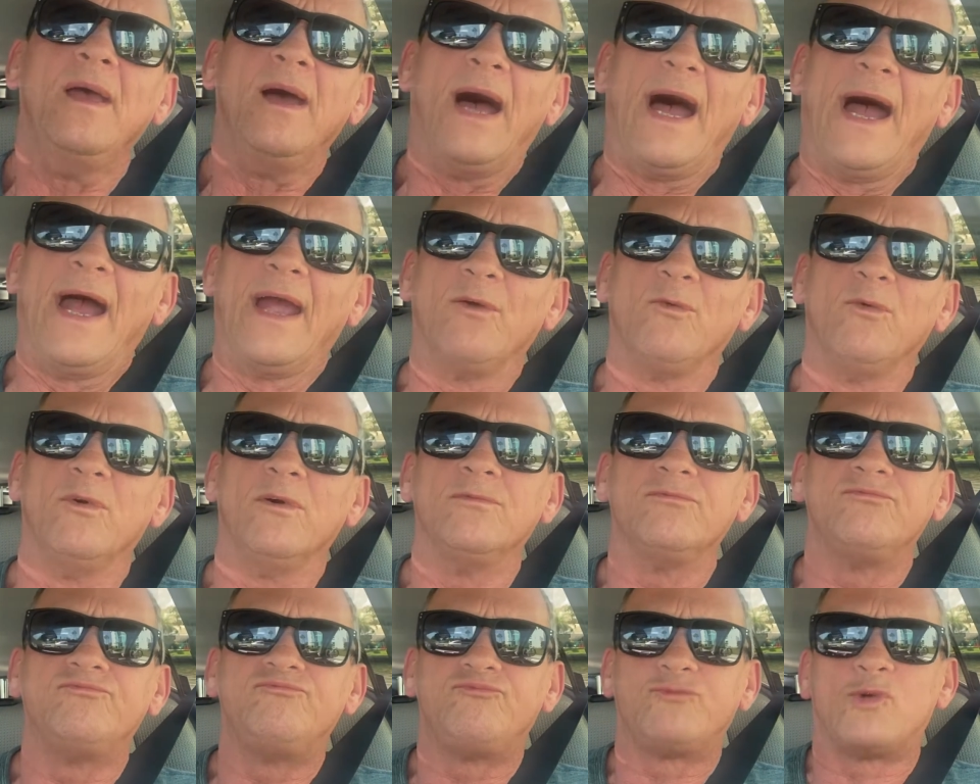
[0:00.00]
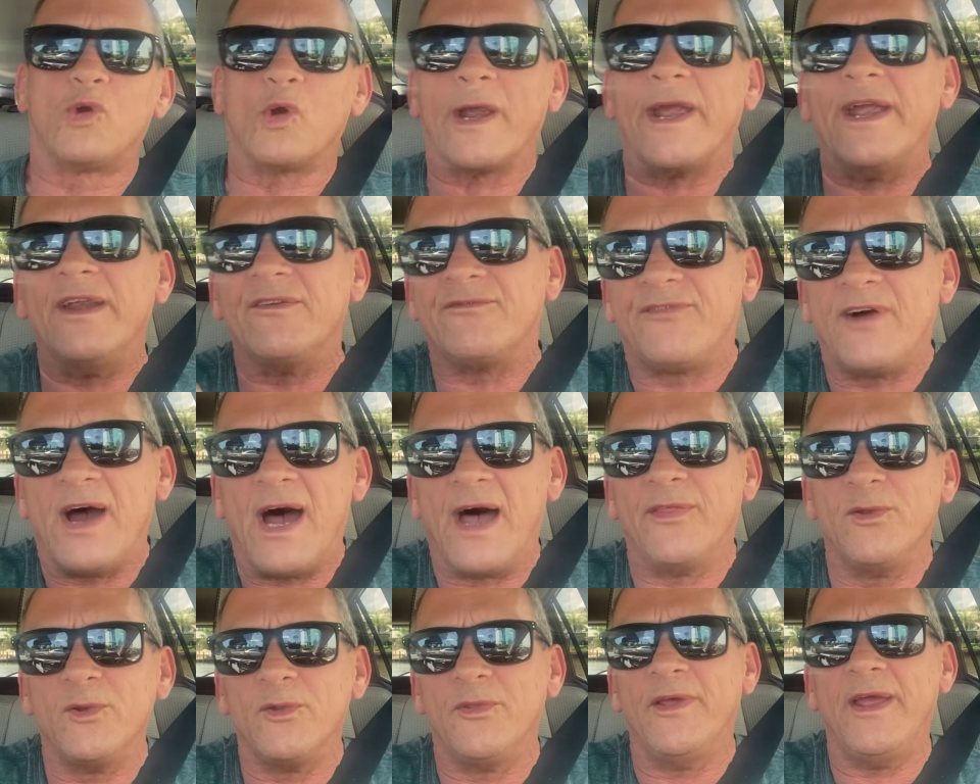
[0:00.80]
I will
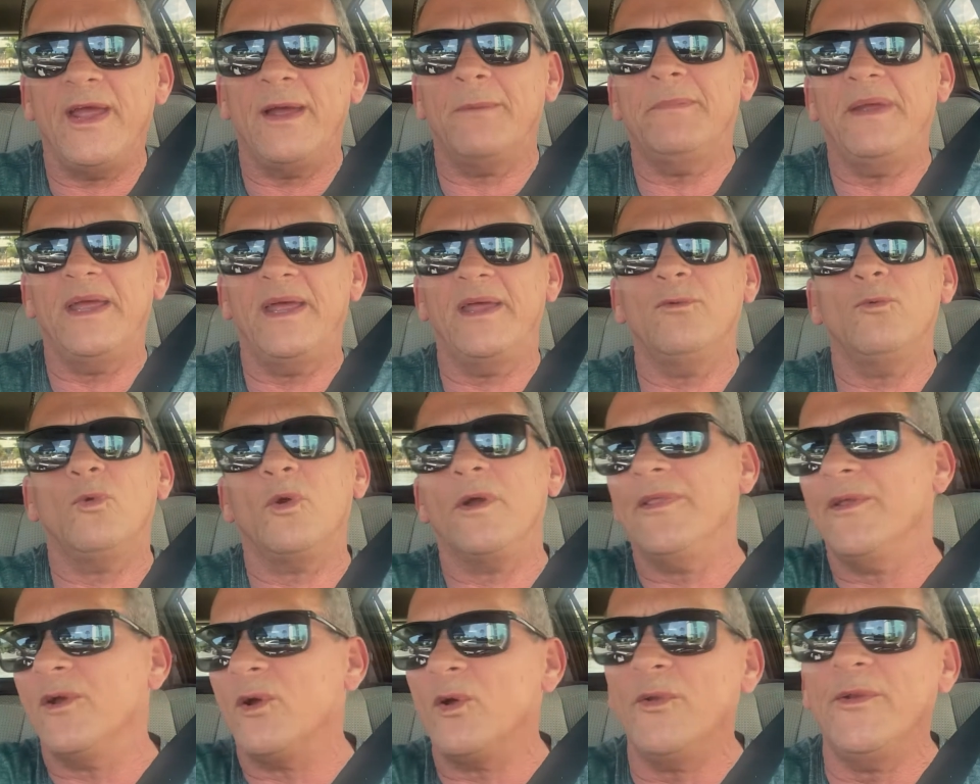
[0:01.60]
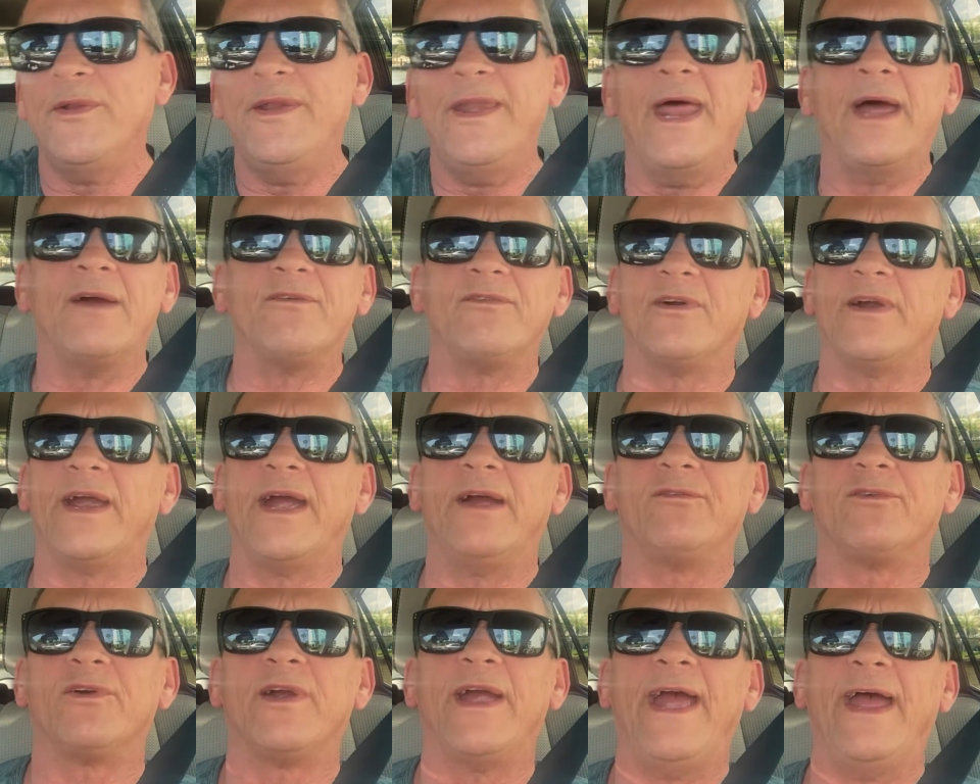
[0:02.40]
grandfather them in where they'll never
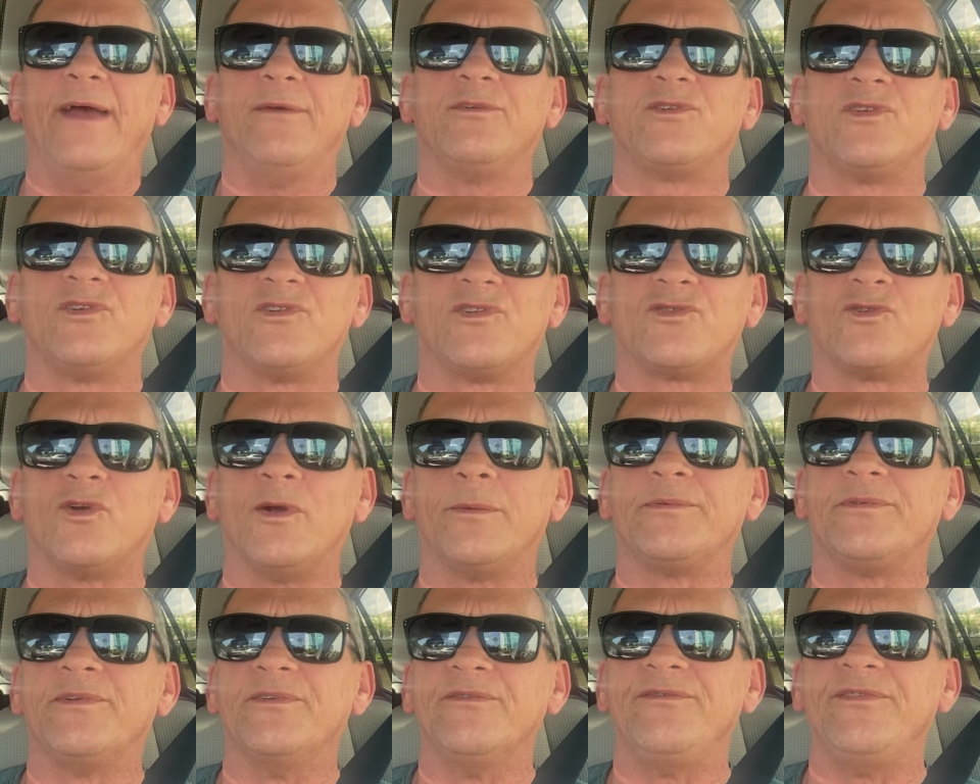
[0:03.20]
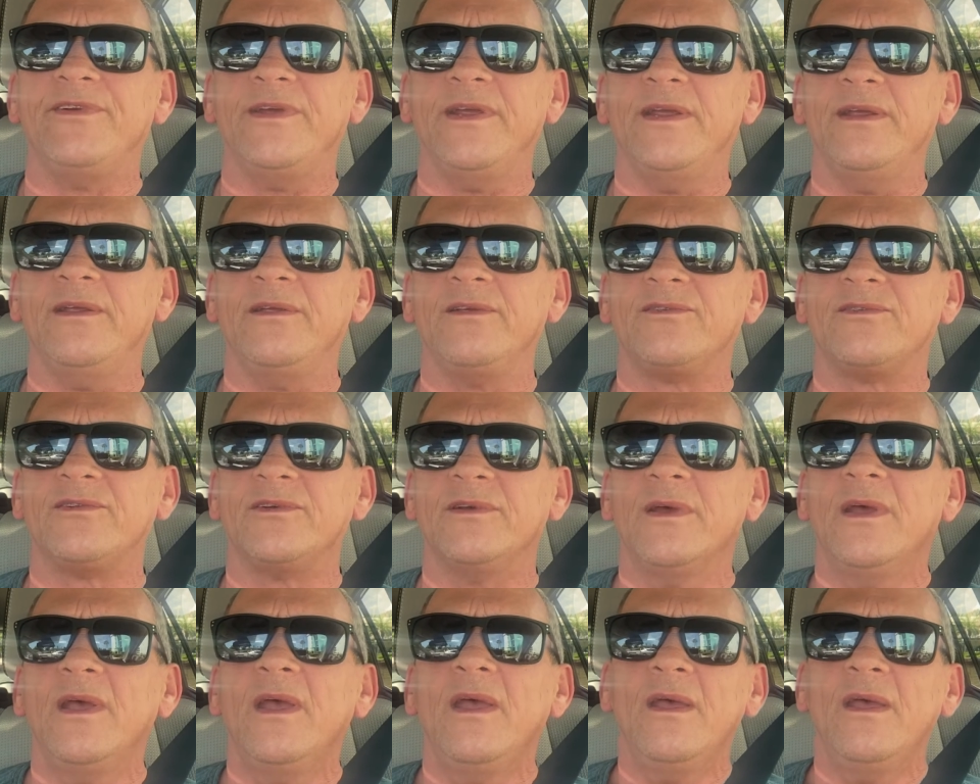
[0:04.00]
ever have subscription fees.